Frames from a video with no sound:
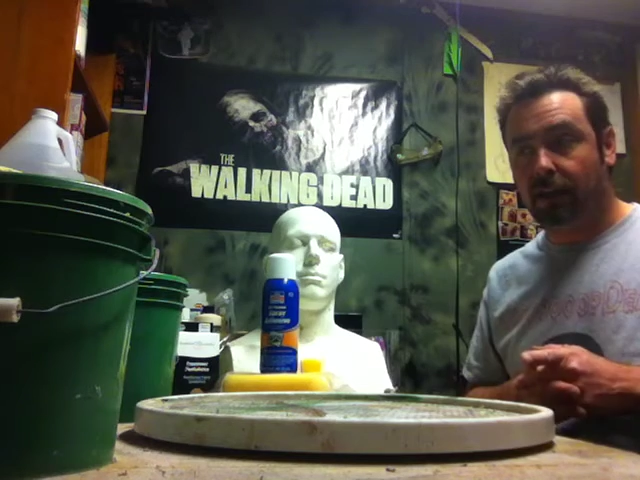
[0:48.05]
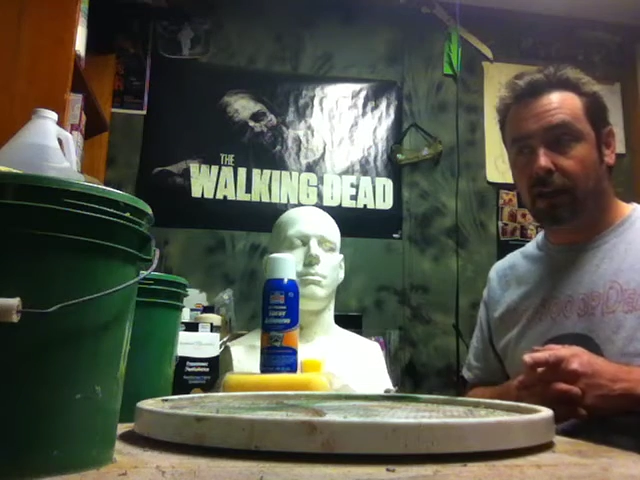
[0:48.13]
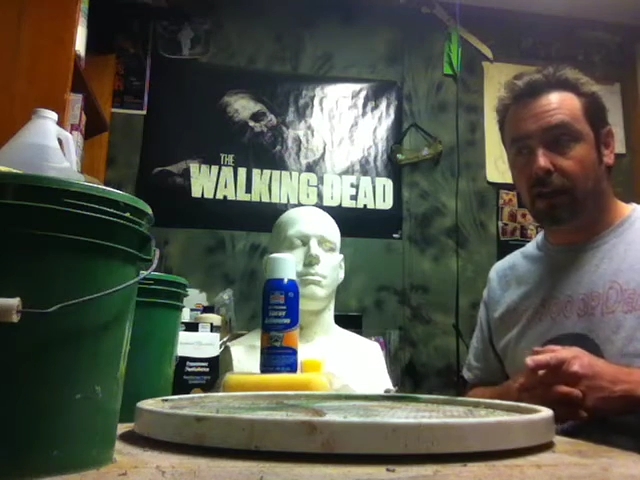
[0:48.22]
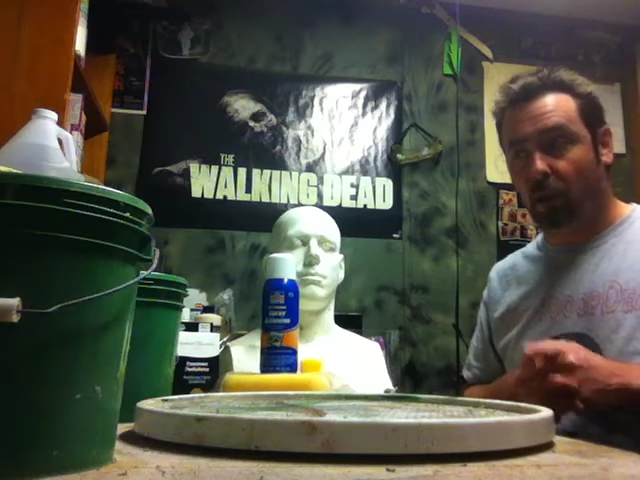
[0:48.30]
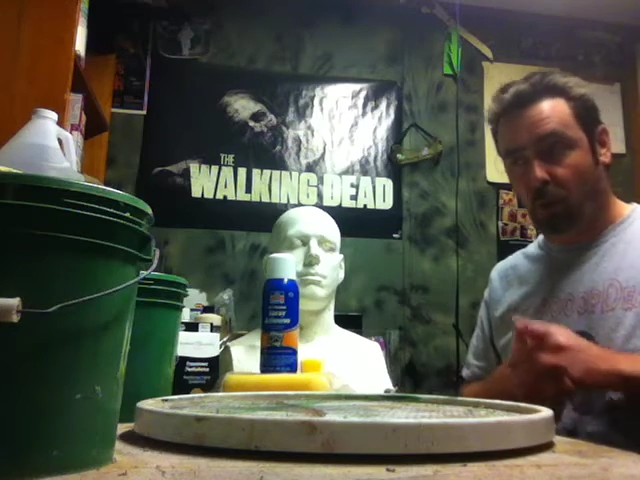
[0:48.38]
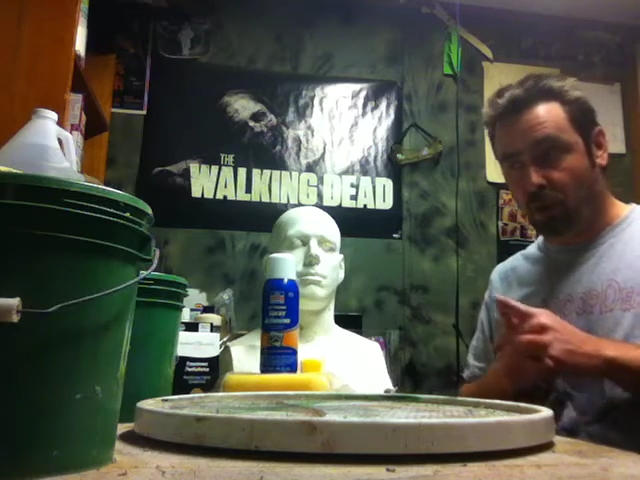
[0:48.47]

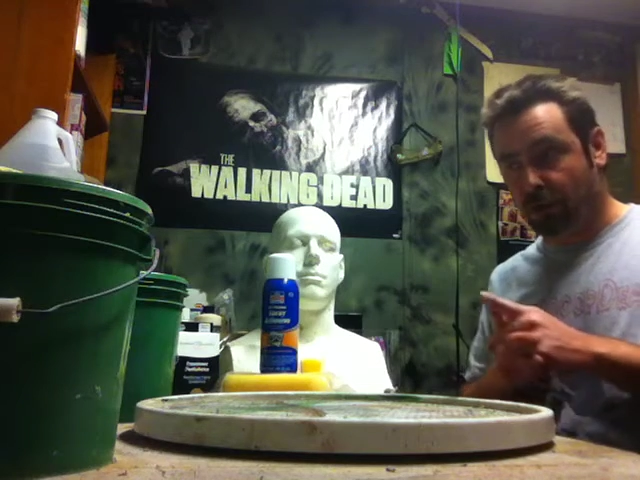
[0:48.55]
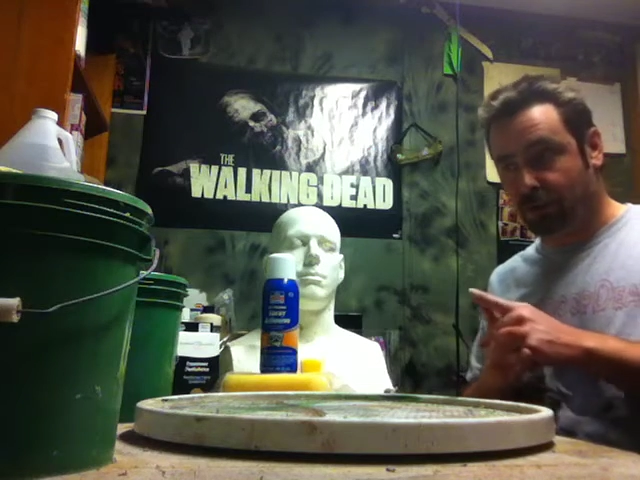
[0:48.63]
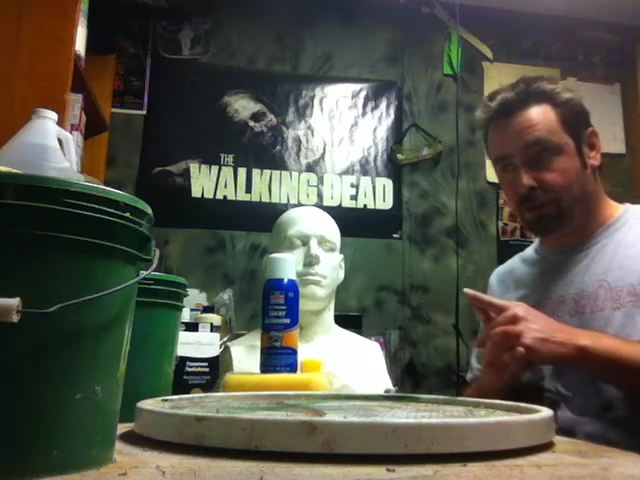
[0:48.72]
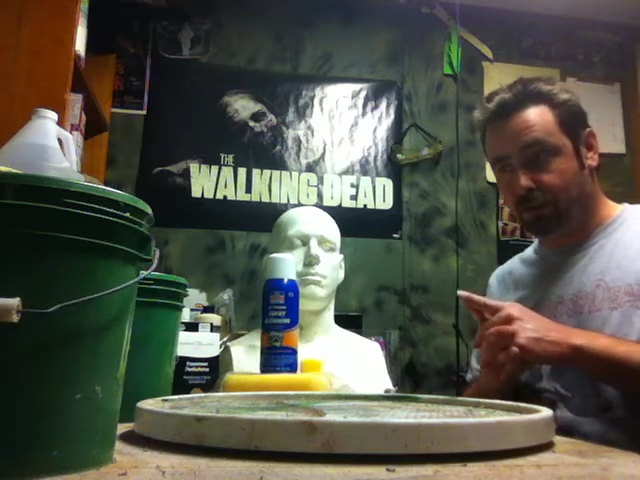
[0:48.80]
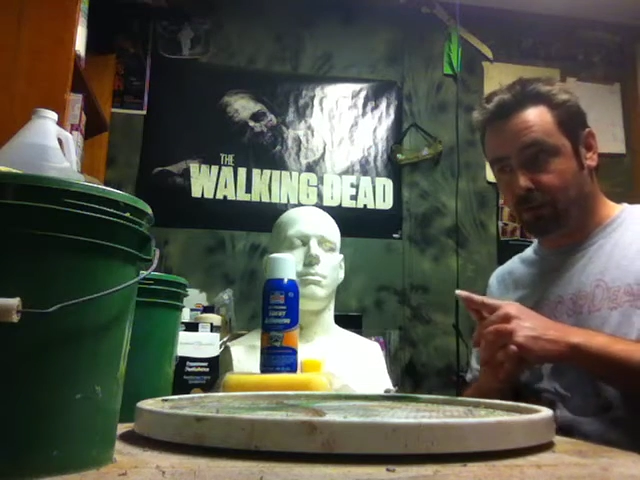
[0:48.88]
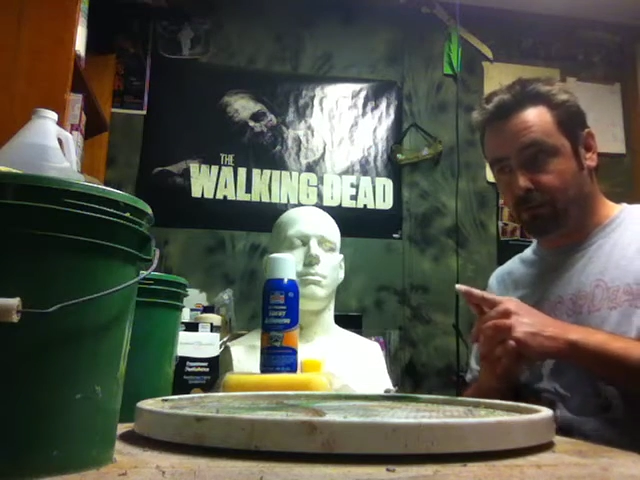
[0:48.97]
in order
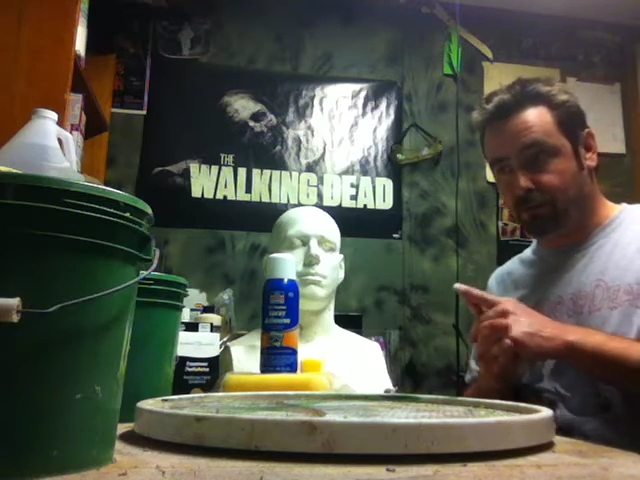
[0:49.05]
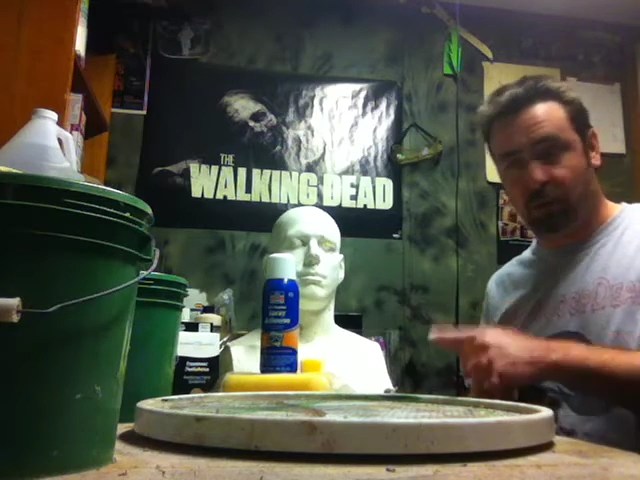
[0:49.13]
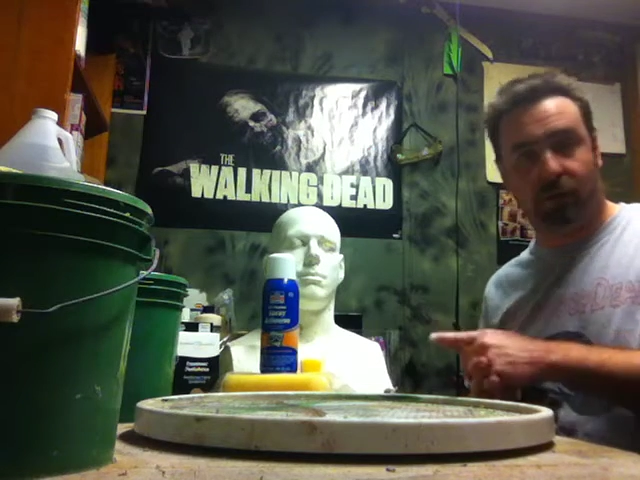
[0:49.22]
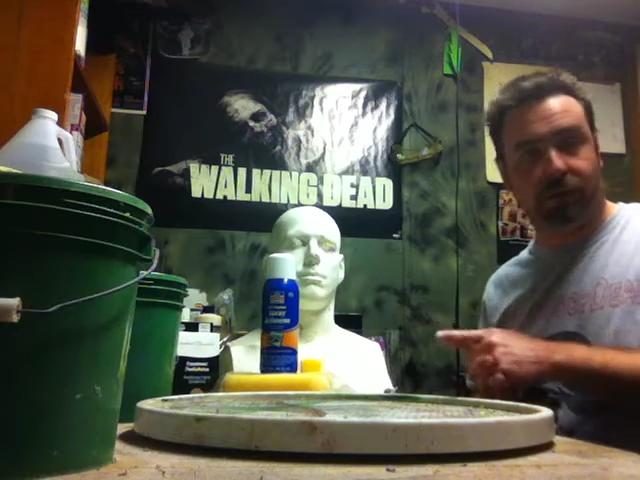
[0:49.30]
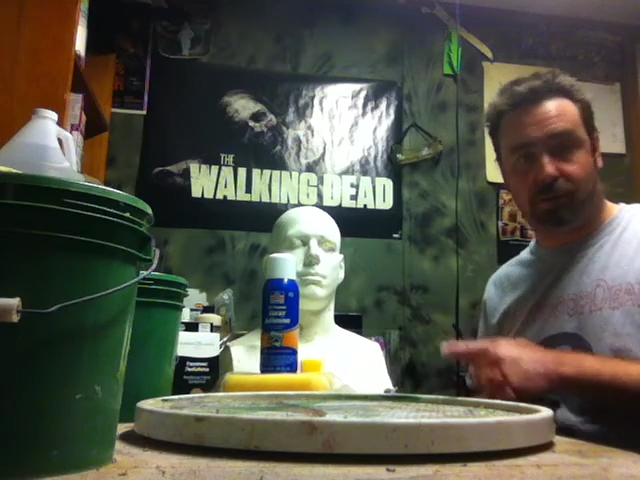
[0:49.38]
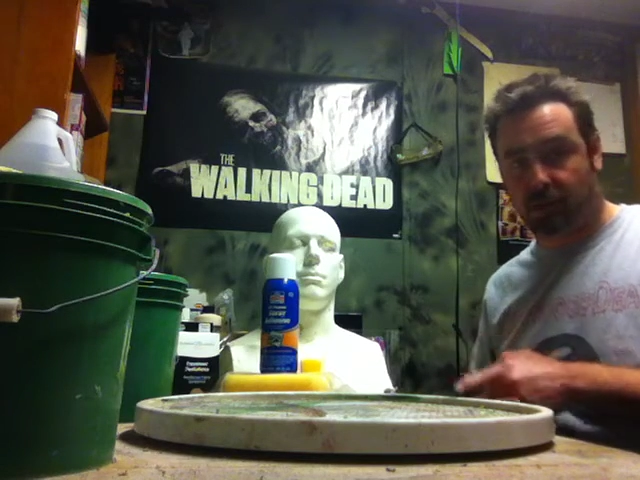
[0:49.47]
to
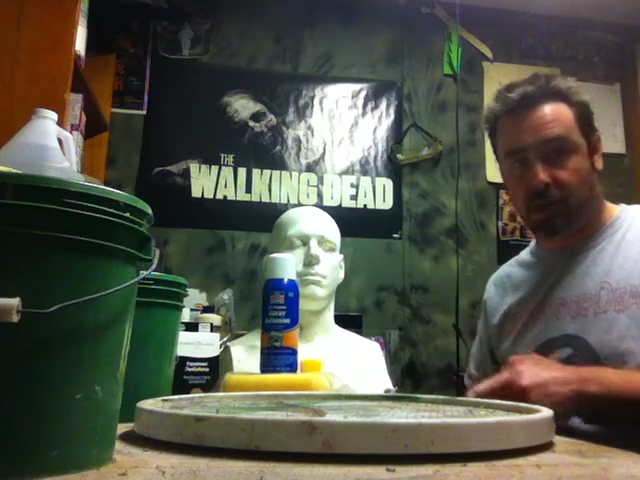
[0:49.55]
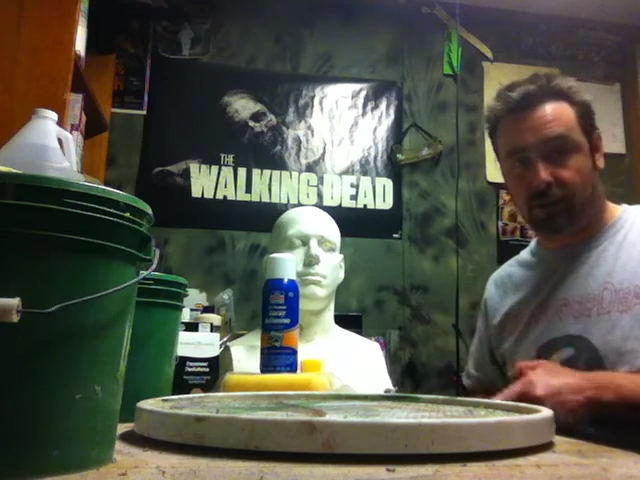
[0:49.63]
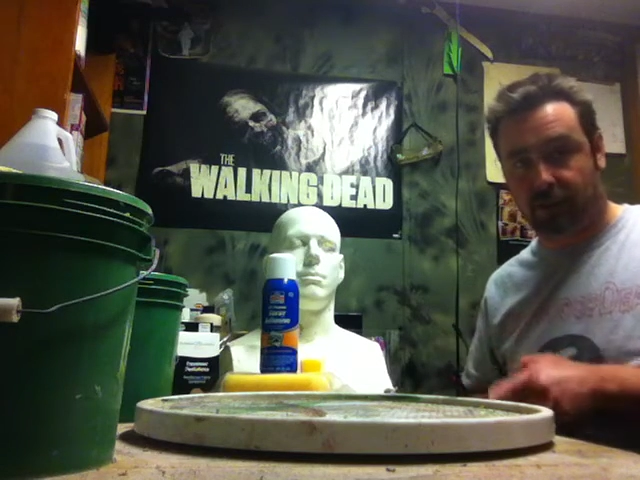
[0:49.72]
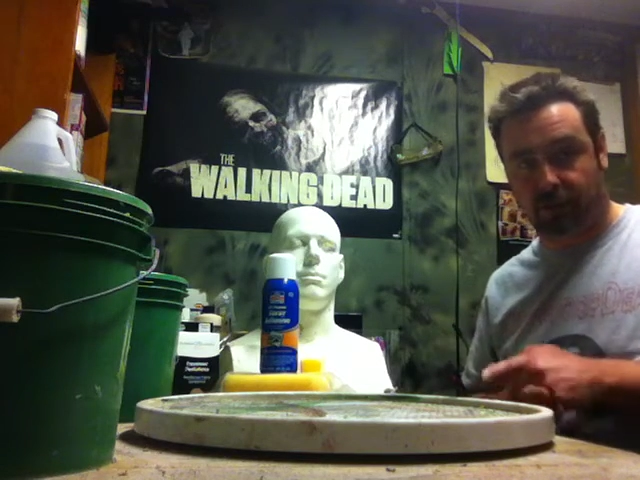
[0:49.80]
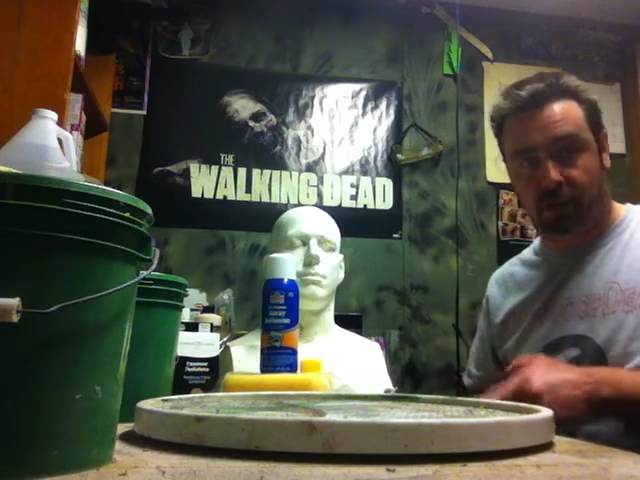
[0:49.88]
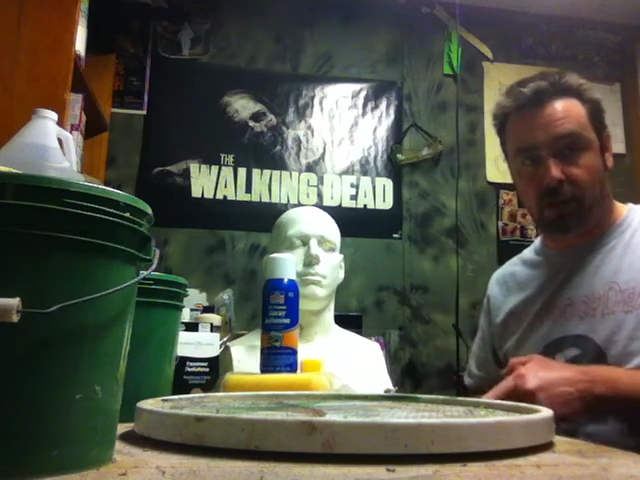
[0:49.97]
pull this
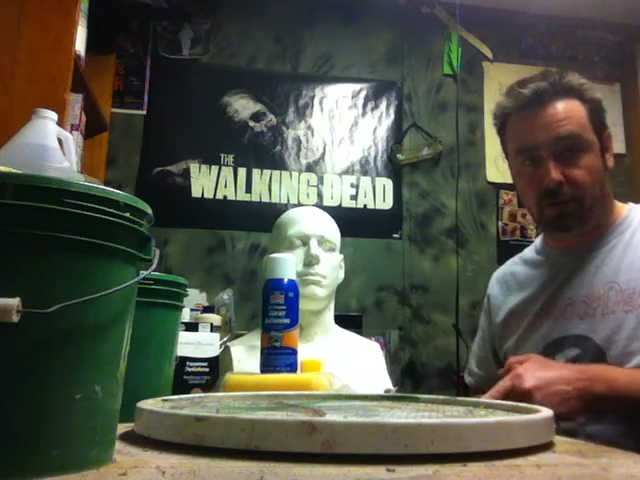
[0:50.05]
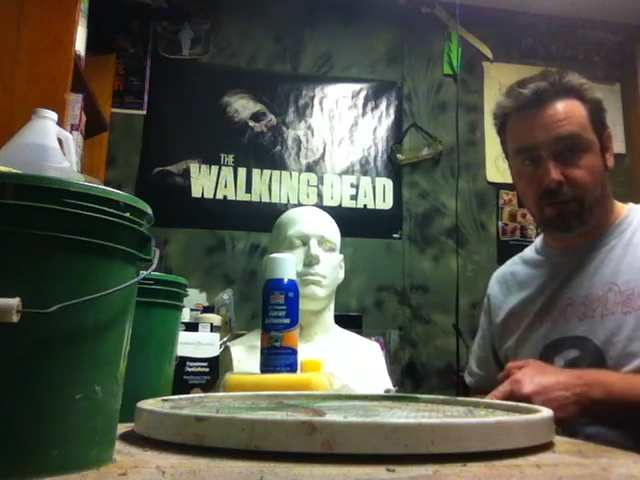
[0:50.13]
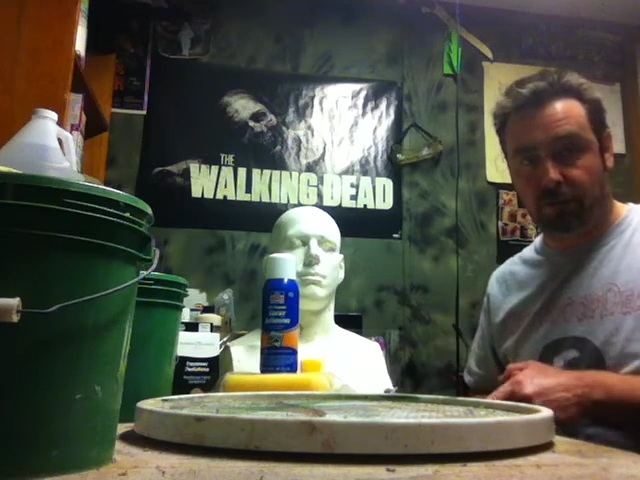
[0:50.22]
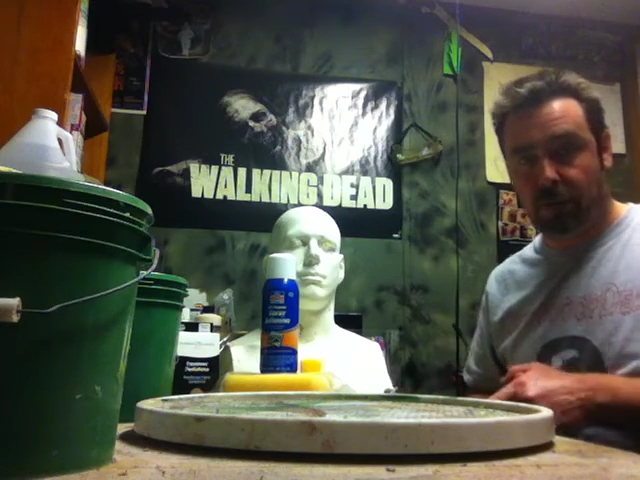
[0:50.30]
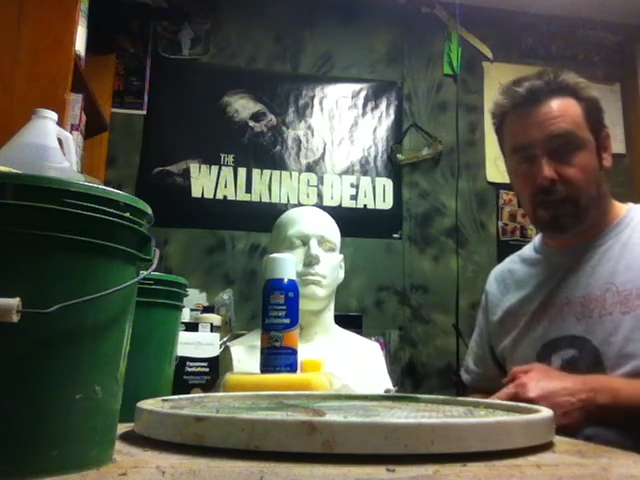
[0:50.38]
project off.